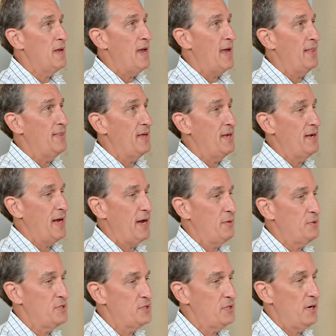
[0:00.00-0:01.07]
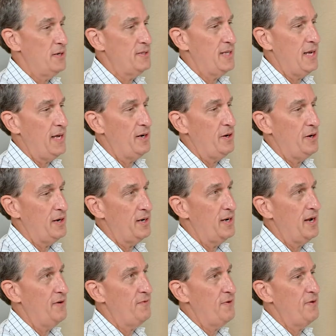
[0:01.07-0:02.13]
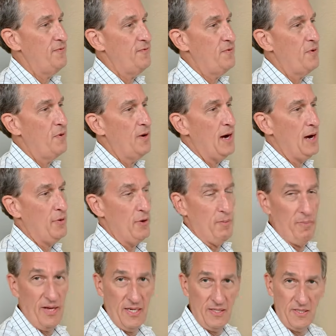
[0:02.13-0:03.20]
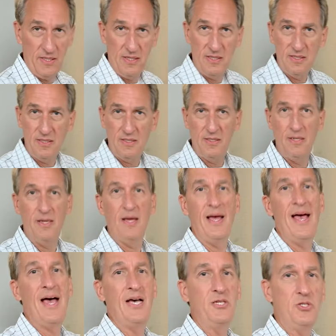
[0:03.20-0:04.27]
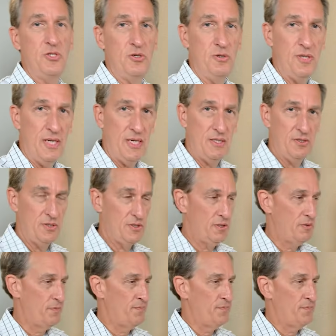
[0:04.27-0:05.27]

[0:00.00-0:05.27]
And then I would start that on an every 4-hour basis as you need to.